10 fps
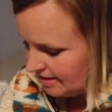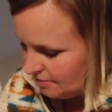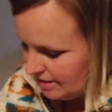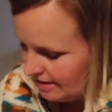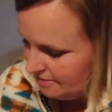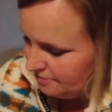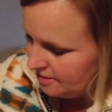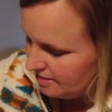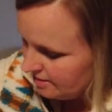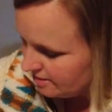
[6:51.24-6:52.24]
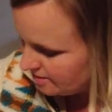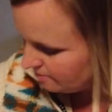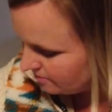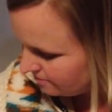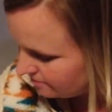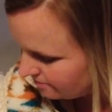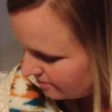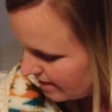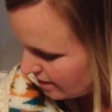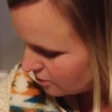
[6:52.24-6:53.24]
Then we have some
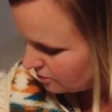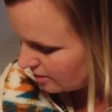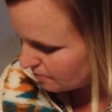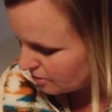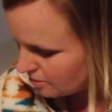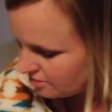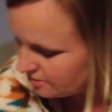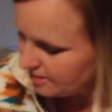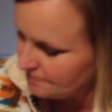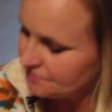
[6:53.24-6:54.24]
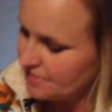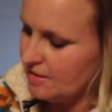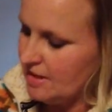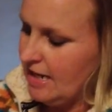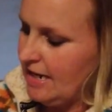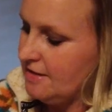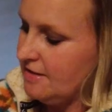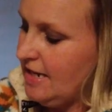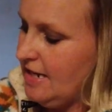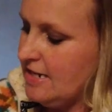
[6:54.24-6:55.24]
nail clippers,
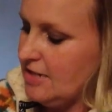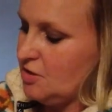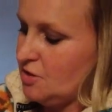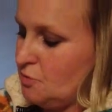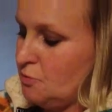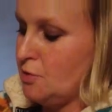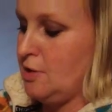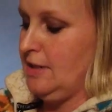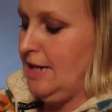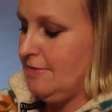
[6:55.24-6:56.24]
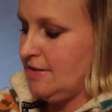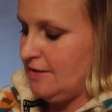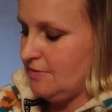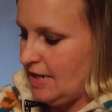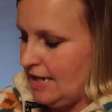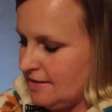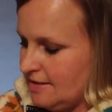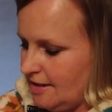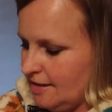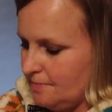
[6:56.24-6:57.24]
and these were a lifesaver
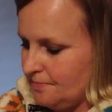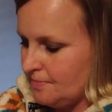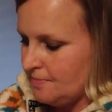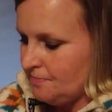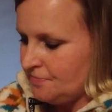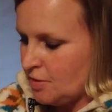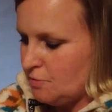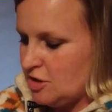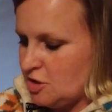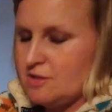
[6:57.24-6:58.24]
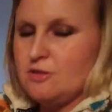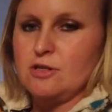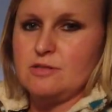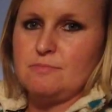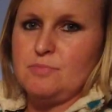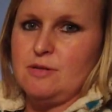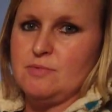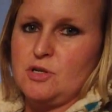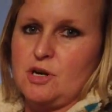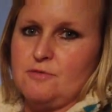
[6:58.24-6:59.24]
last time. We just put
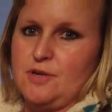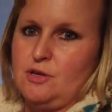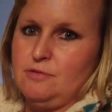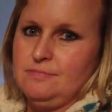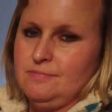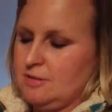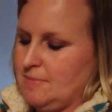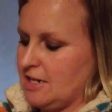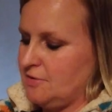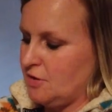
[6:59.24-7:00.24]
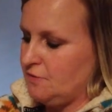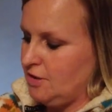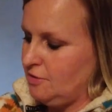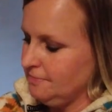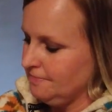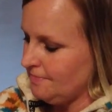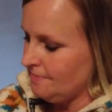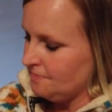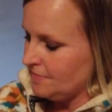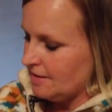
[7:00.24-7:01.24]
them to our phone, the back of our phone,
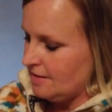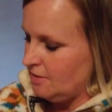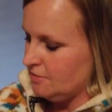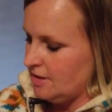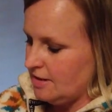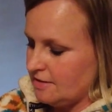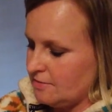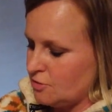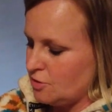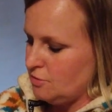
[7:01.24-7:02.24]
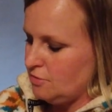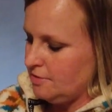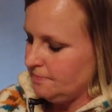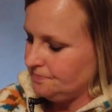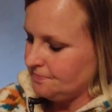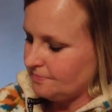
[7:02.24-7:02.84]
on the cruise.